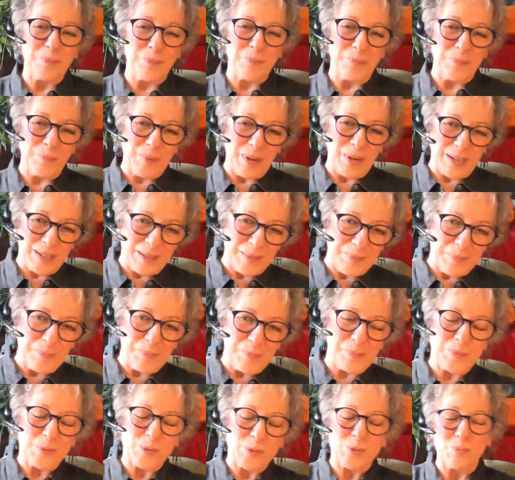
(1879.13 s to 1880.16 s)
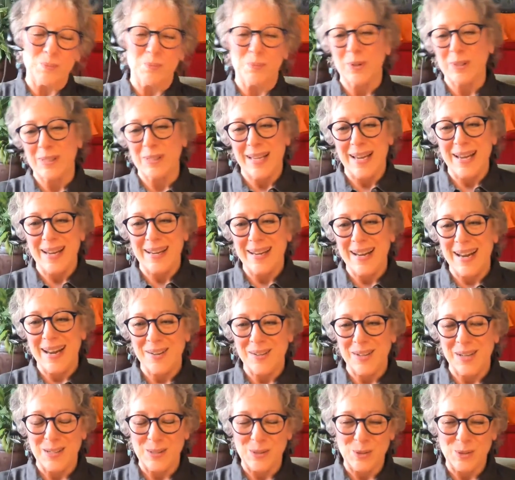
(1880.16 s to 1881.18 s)
uh, put that out
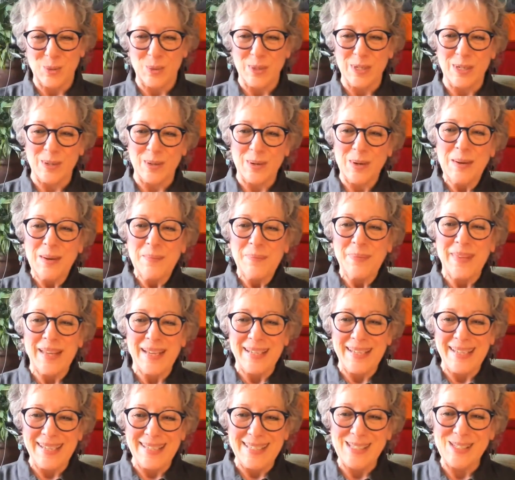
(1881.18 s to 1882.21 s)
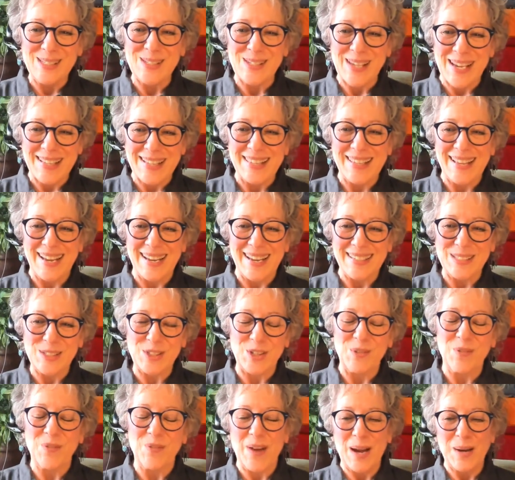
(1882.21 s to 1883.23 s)
on Twitter that he said that. She
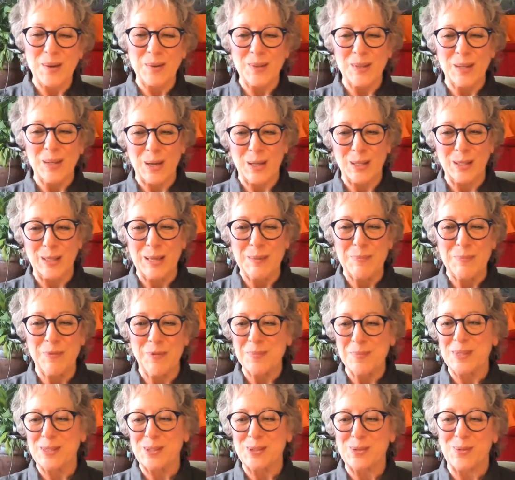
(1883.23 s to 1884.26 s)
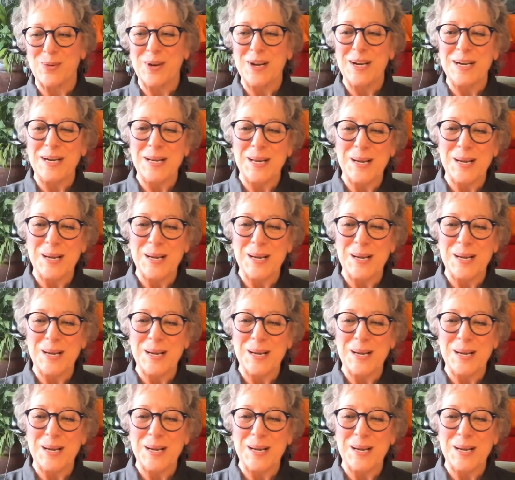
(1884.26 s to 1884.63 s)
found oh, the clip okay. I thought she radio. was